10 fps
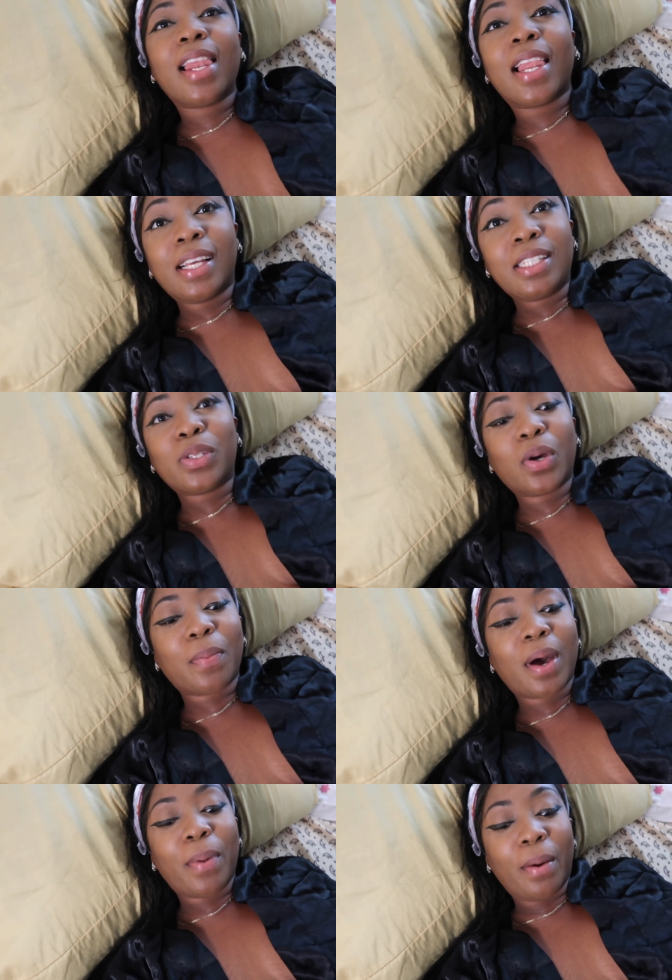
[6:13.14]
let's talk
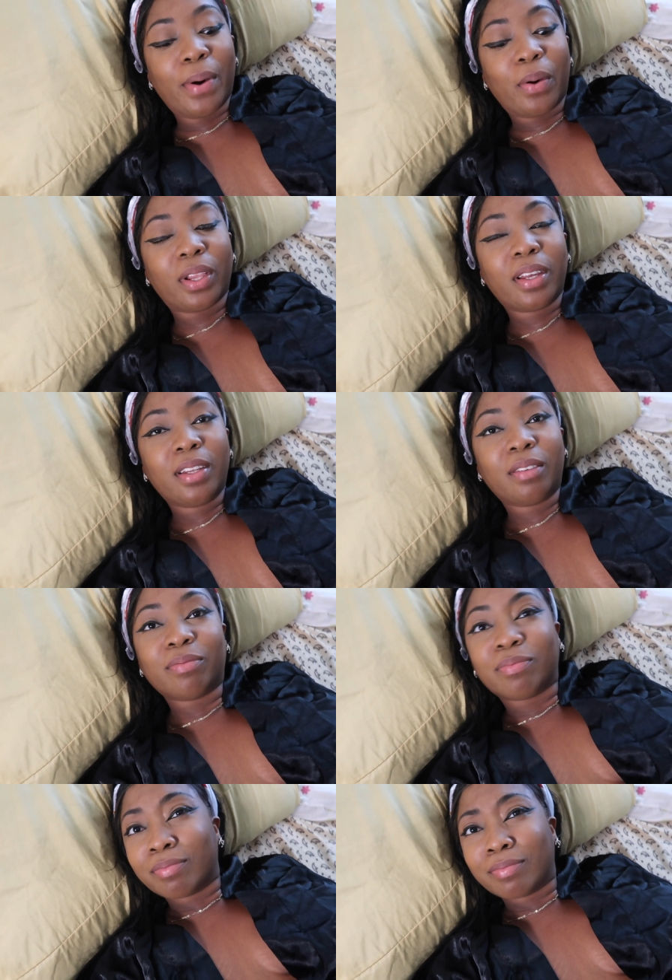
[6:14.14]
about bipolar
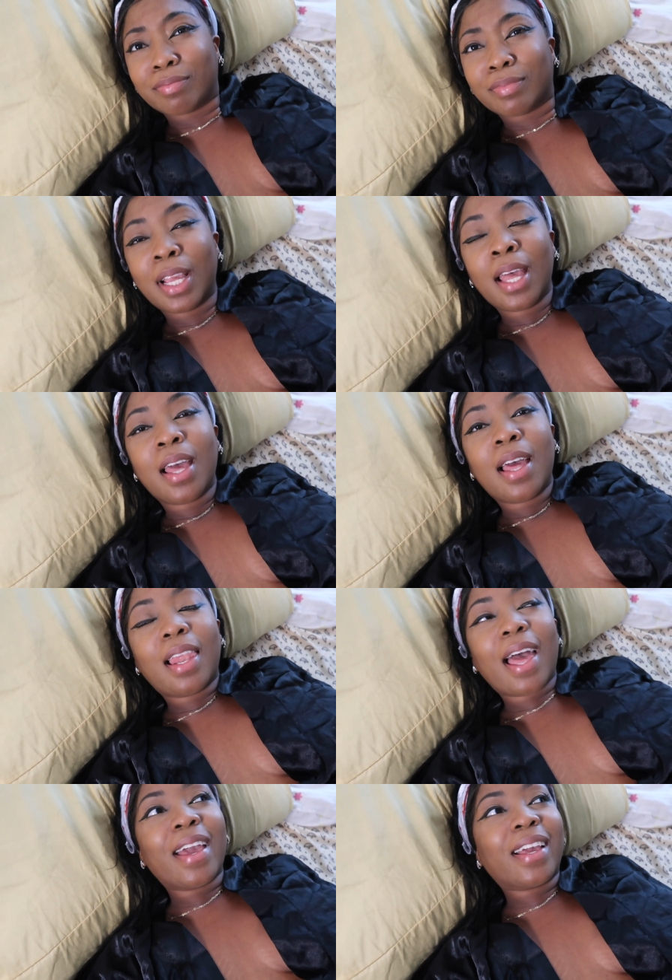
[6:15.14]

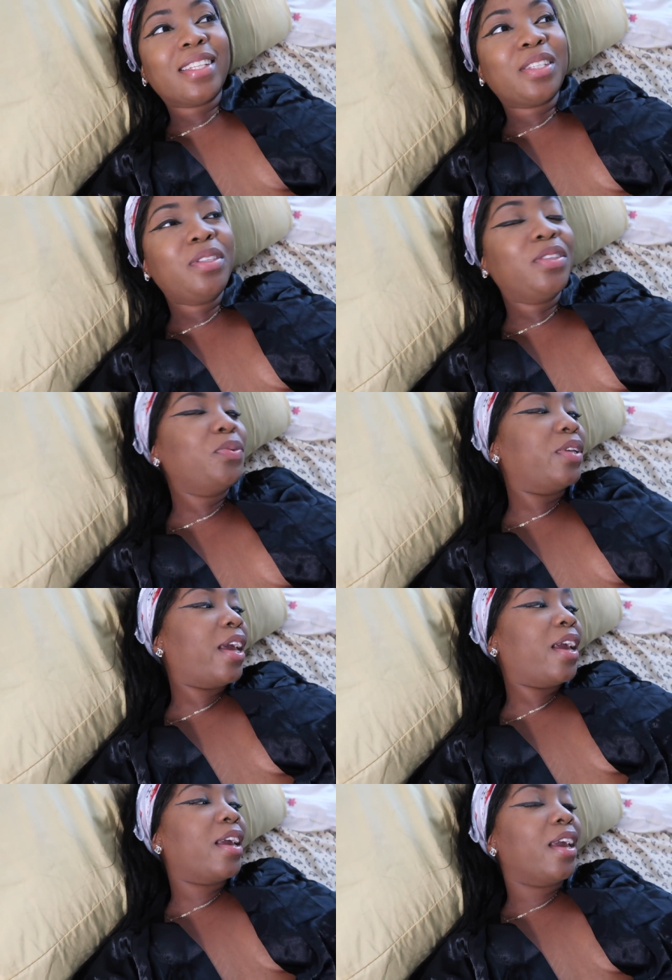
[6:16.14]
like it's a new
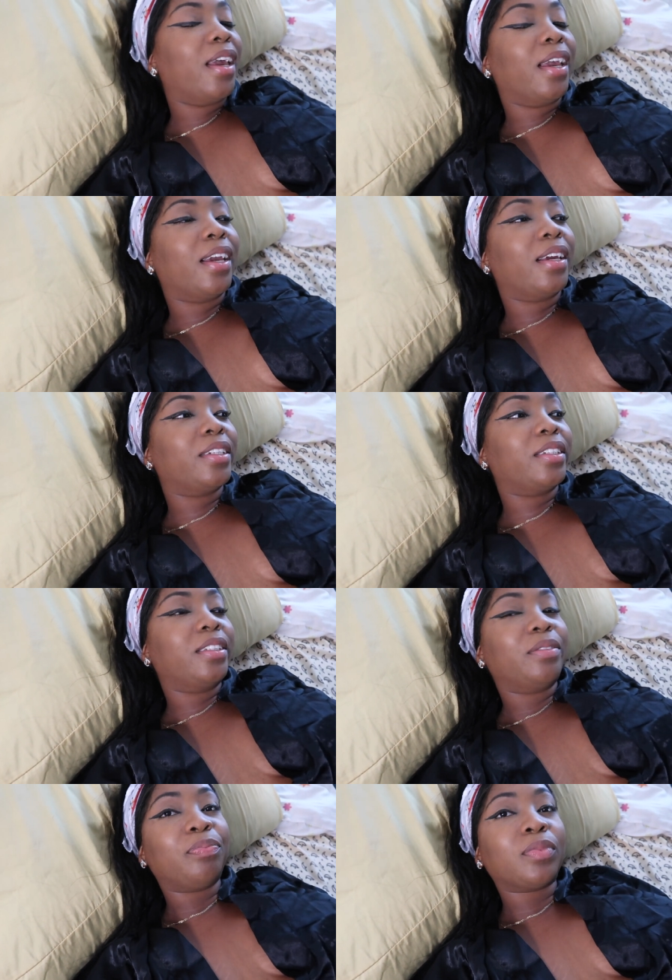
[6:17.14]
day and
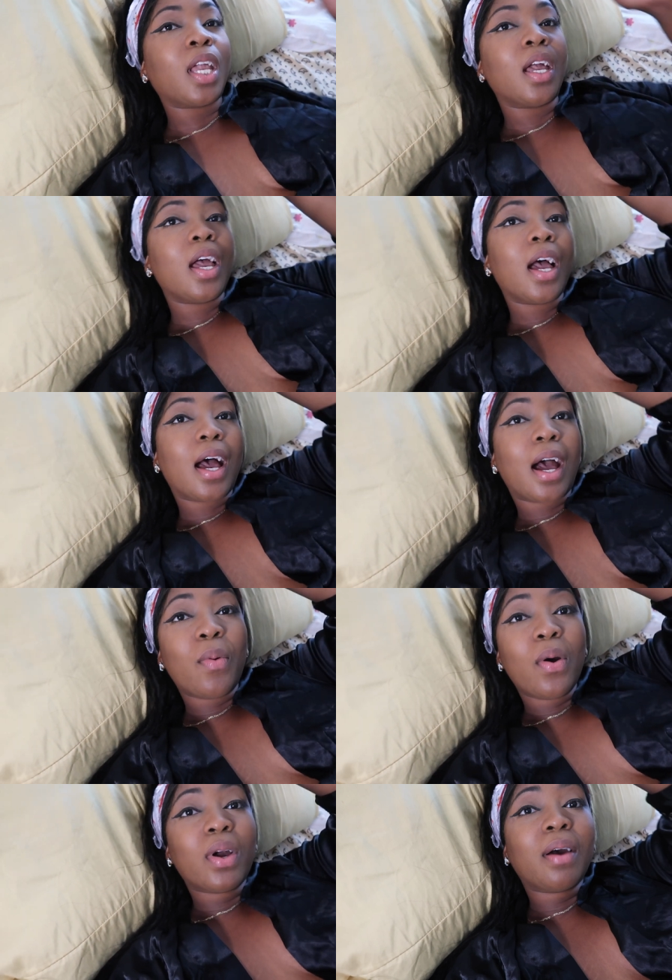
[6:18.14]
i
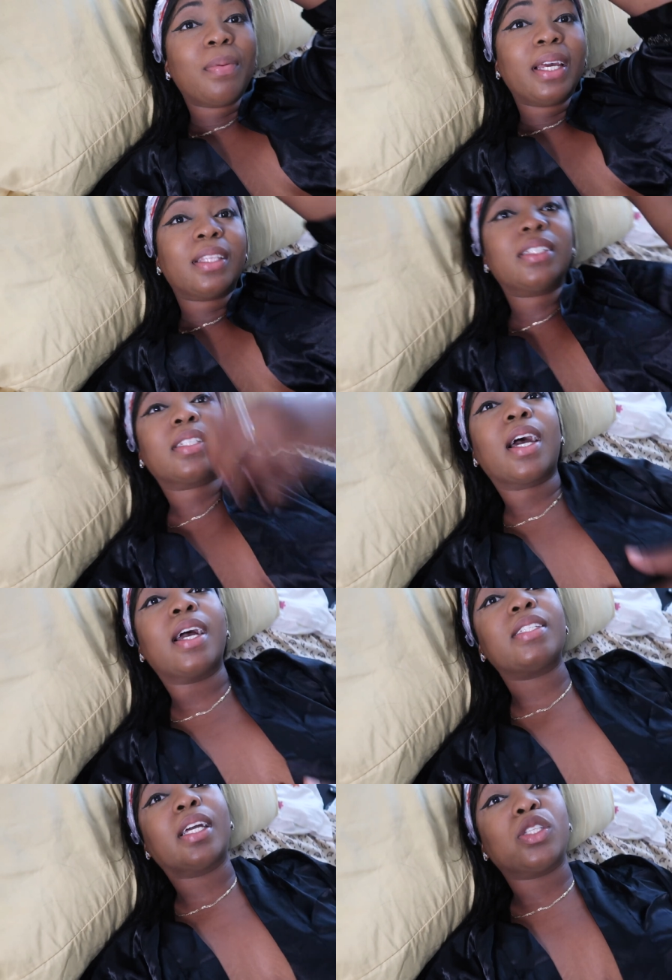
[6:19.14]
woke up like this
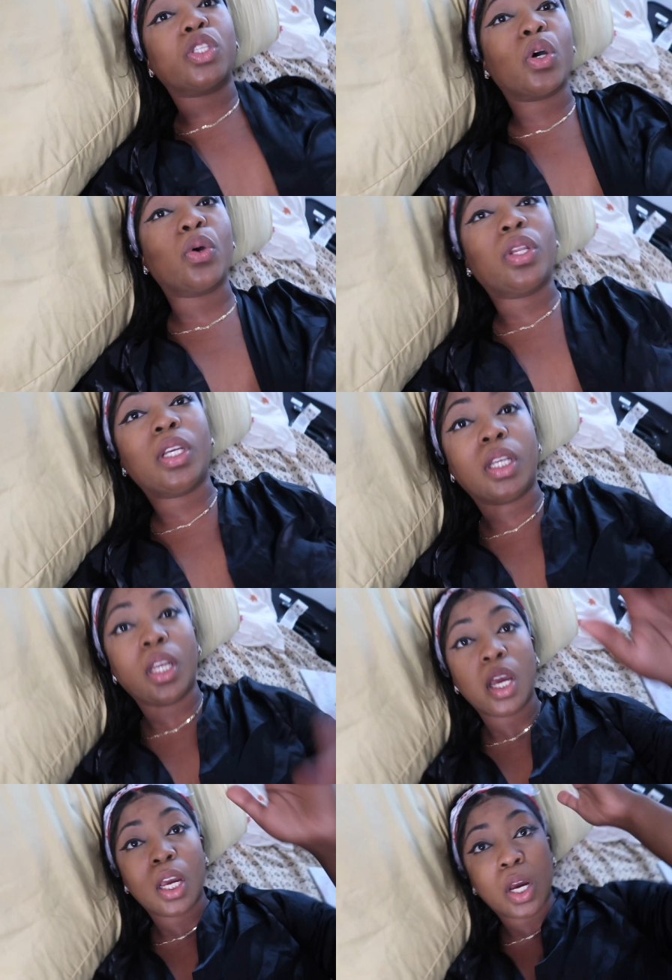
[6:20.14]
guys i totally
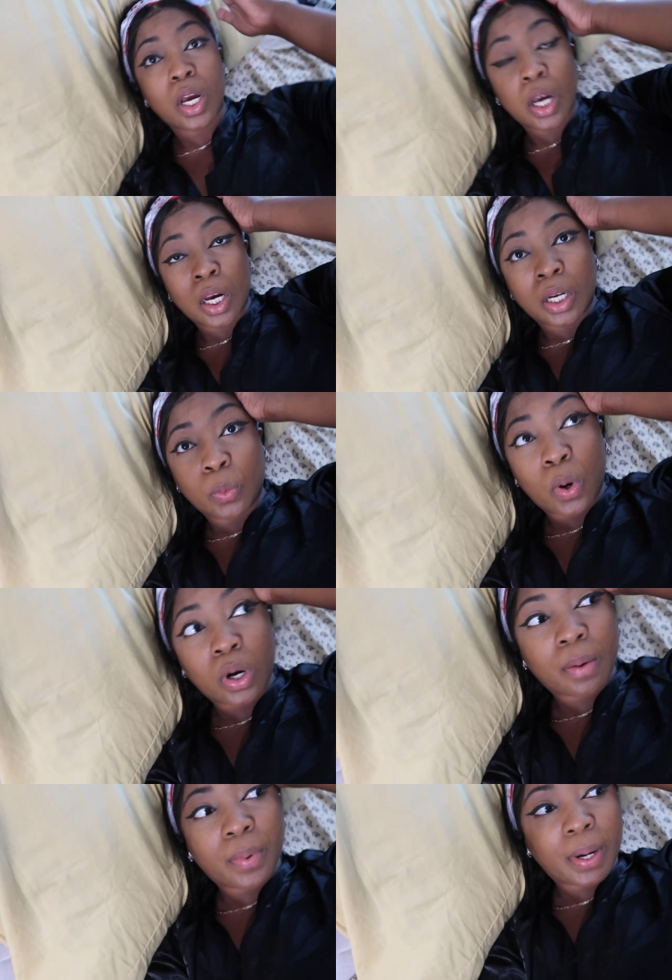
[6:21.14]

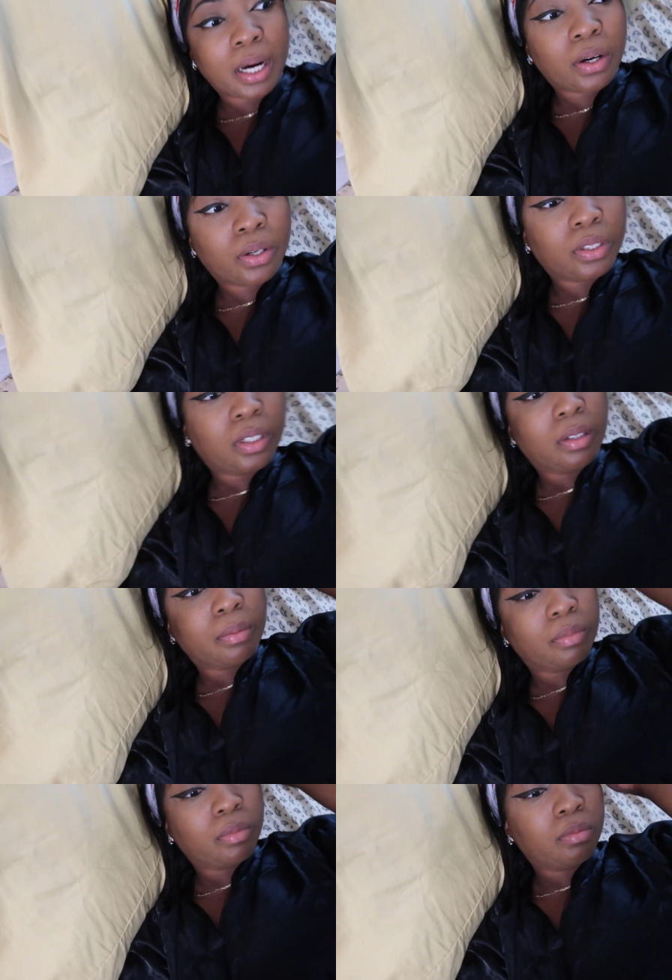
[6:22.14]
woke up about
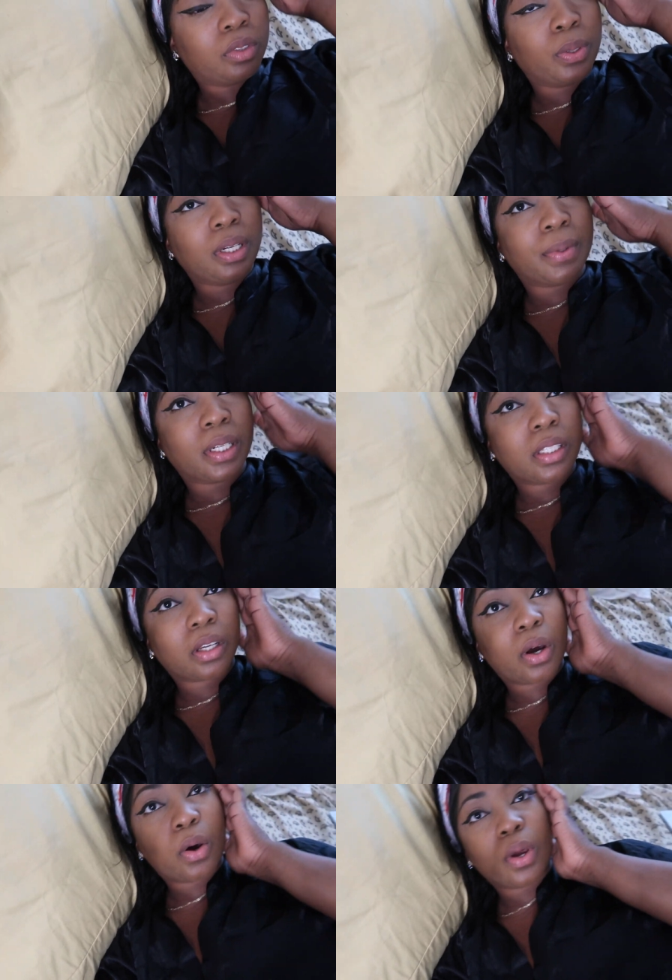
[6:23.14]
um 20 minutes
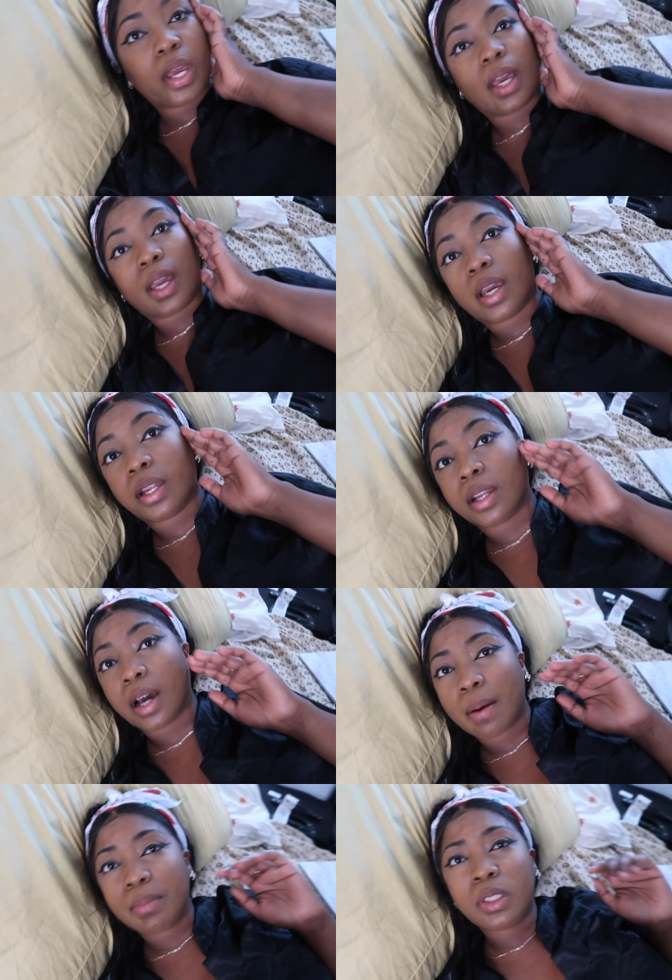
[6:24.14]
ago and
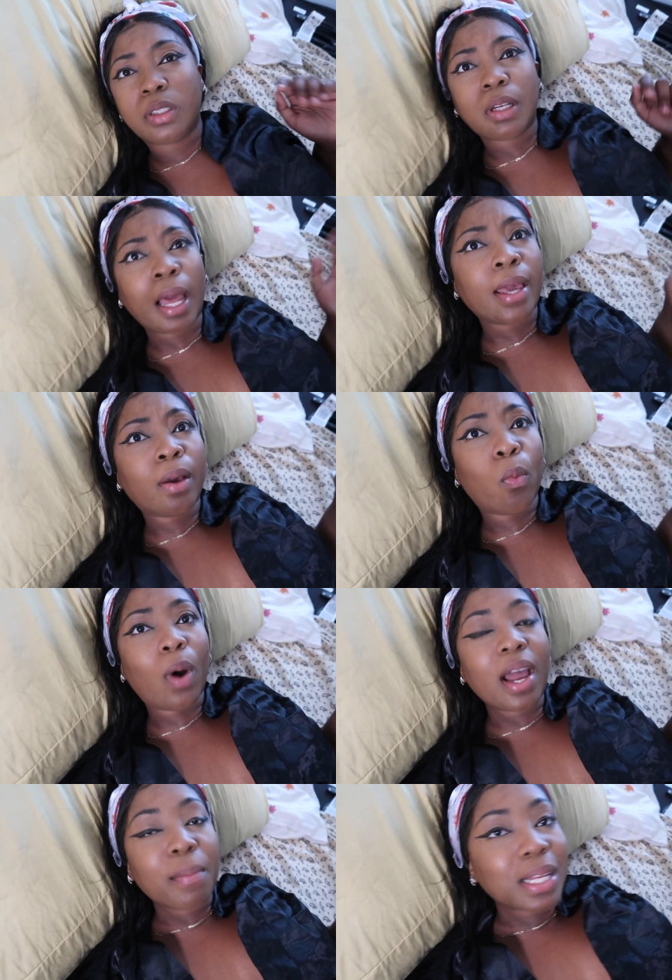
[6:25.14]
i'm like
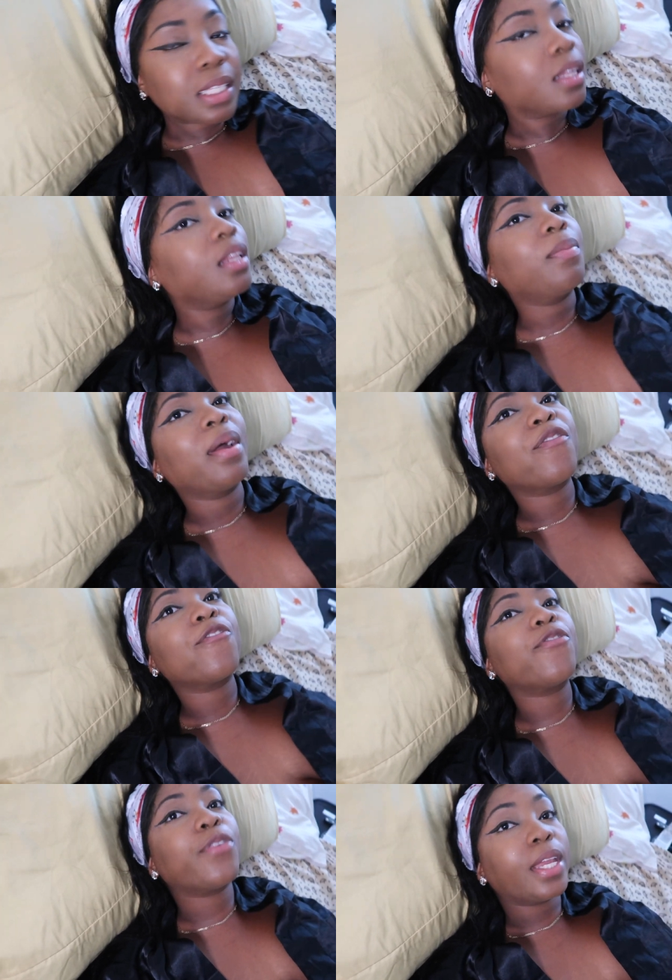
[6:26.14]
why am i still in my
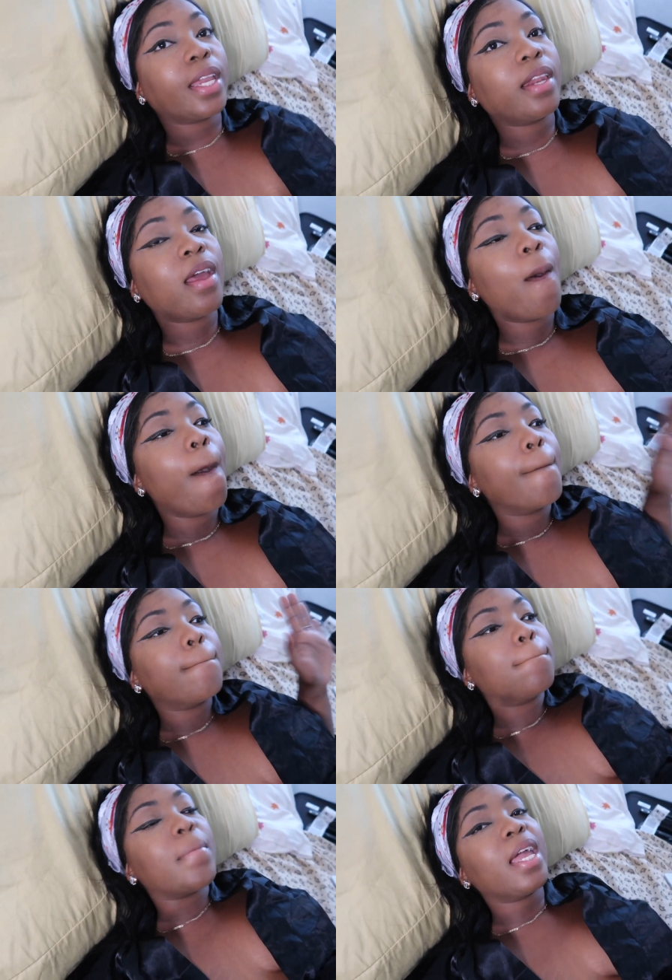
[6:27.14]
freaking
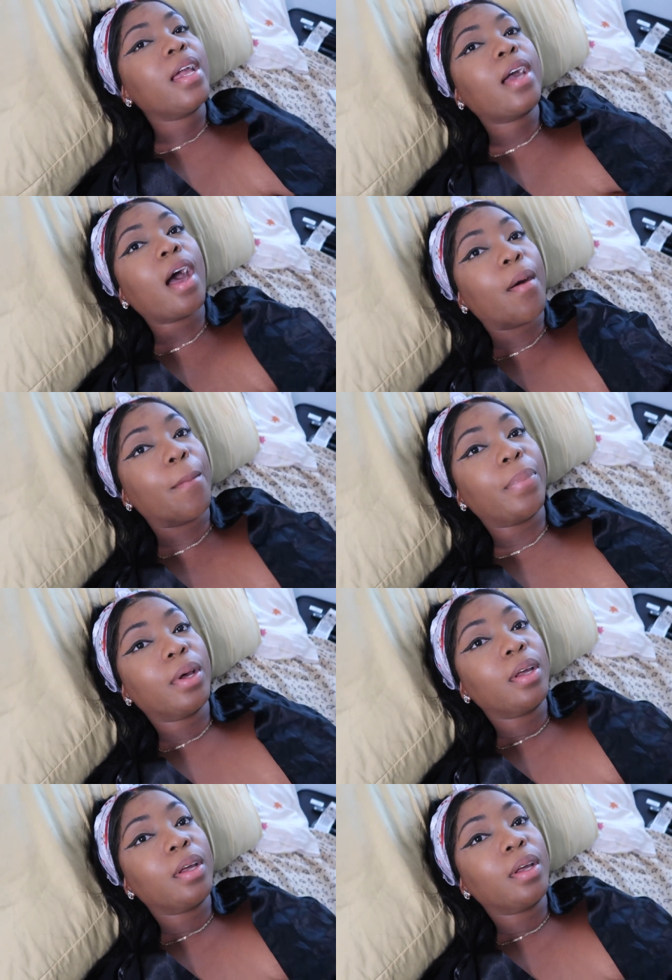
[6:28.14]
makeup